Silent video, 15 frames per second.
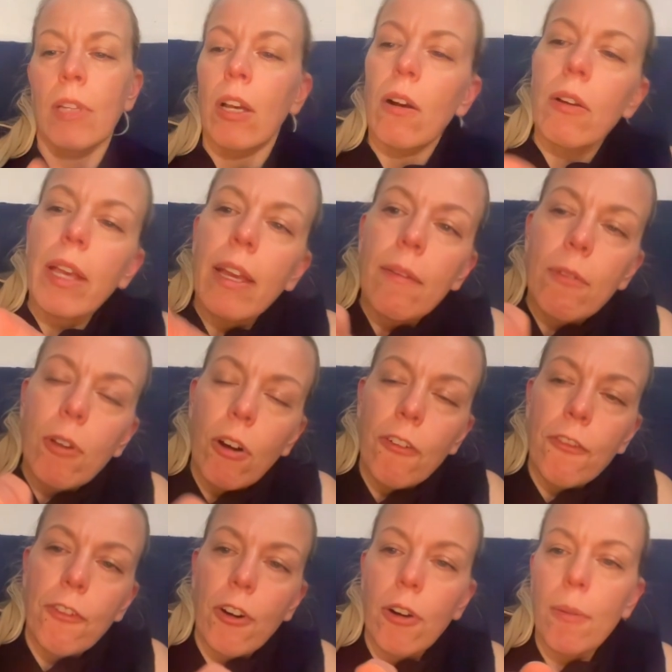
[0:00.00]
Okay,
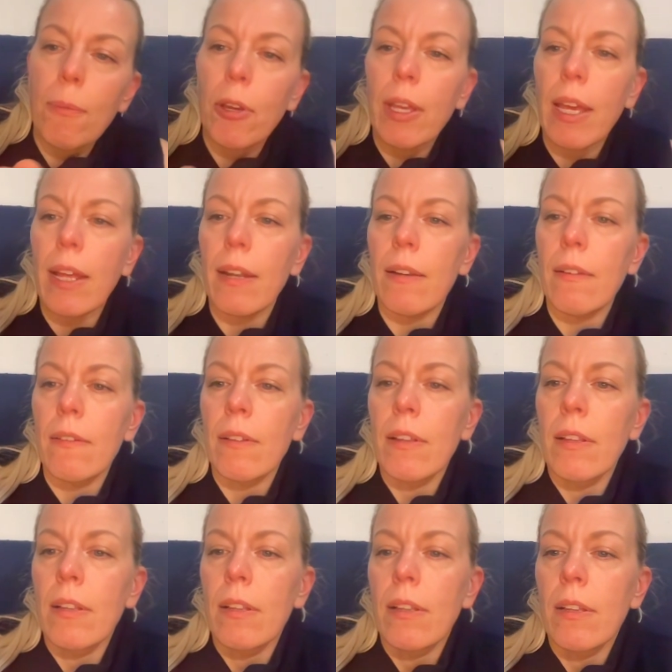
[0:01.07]
confirm again.
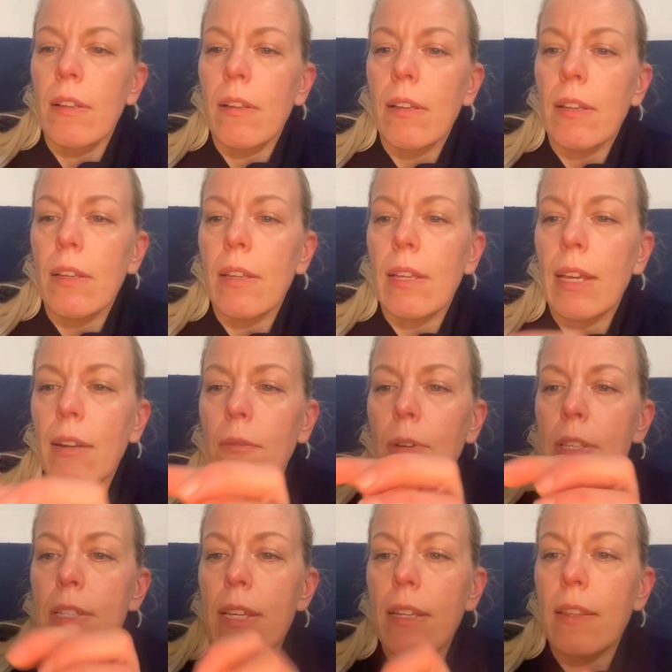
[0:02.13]
Can
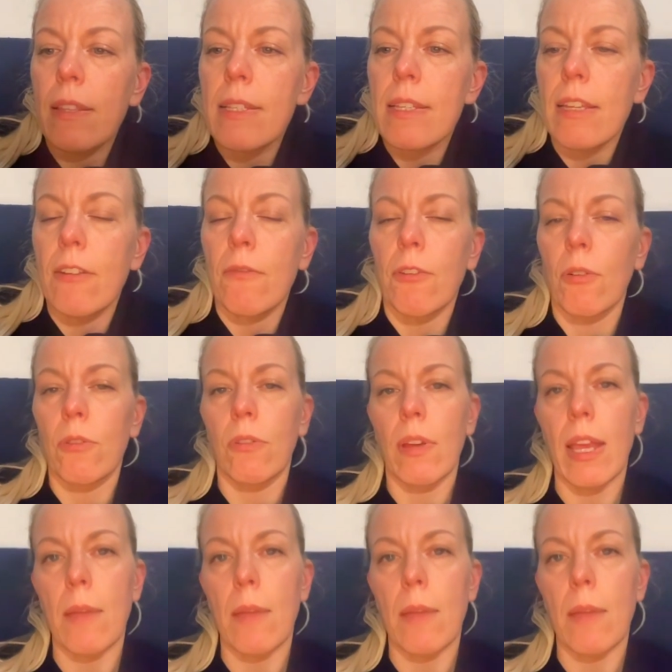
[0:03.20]
we send this info to